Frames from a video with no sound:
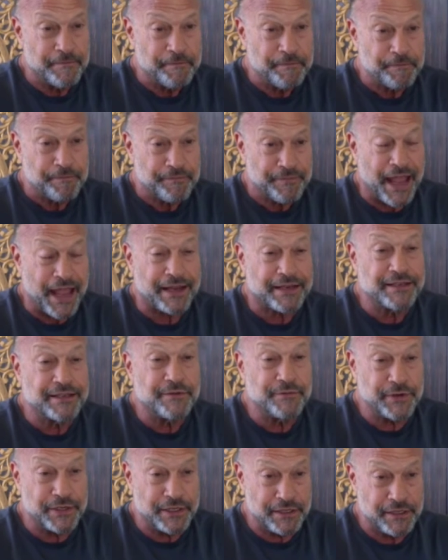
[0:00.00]

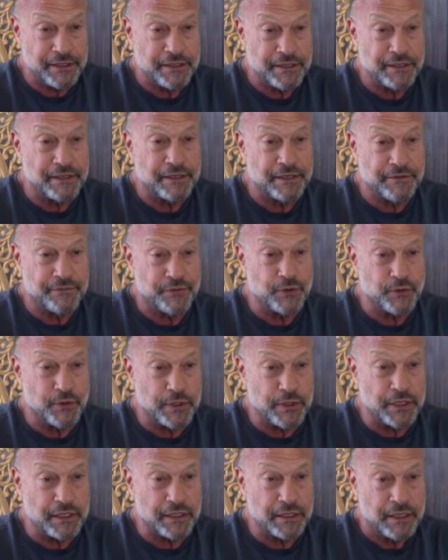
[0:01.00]
activity, if you
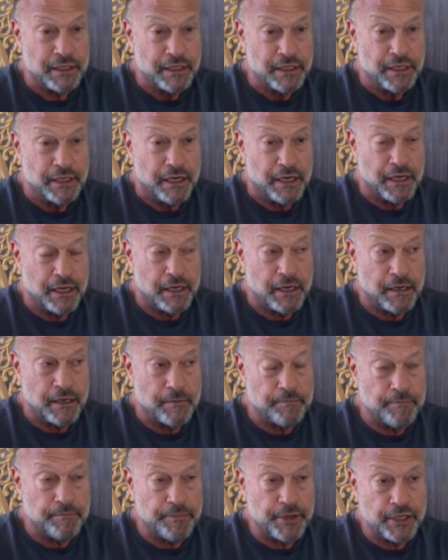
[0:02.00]
will.
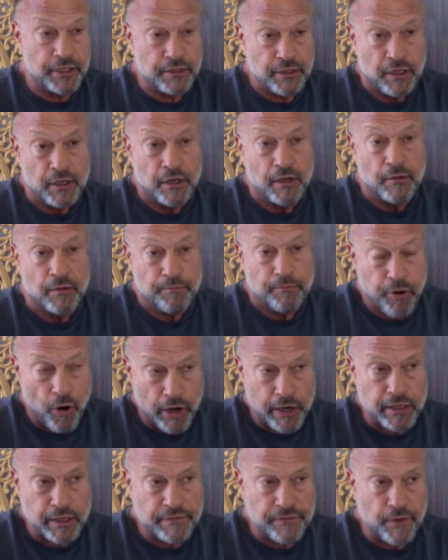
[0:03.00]
But part
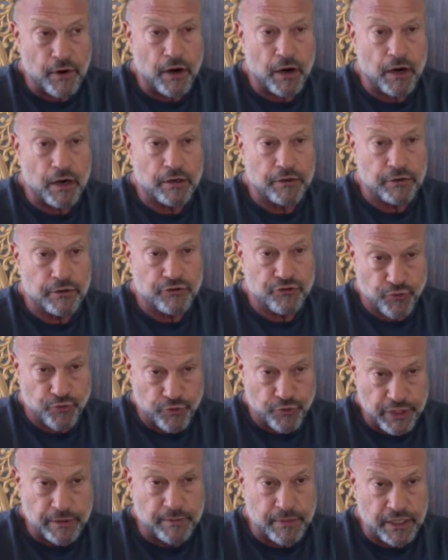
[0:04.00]
of our
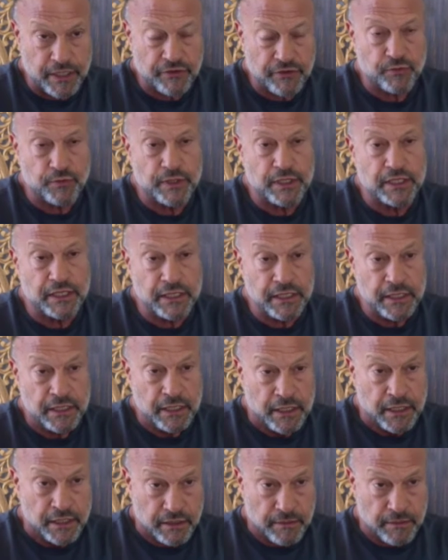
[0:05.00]
treatment is really
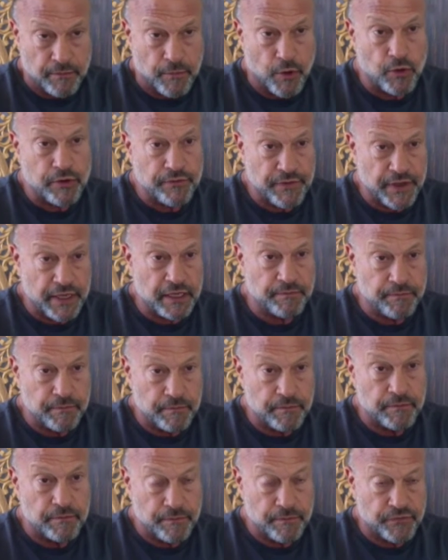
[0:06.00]
to motivate
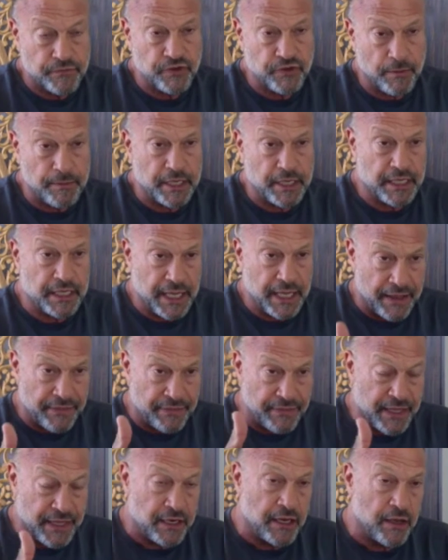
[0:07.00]
somebody and
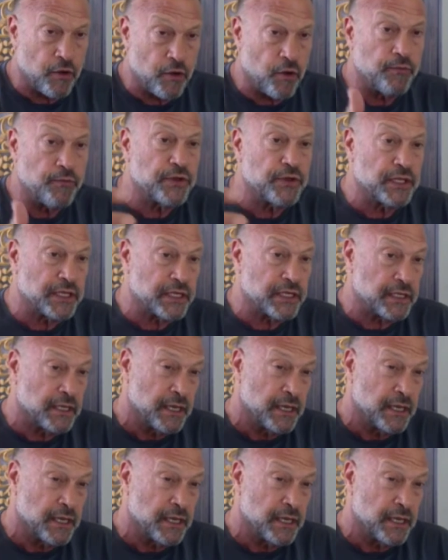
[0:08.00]
then hopefully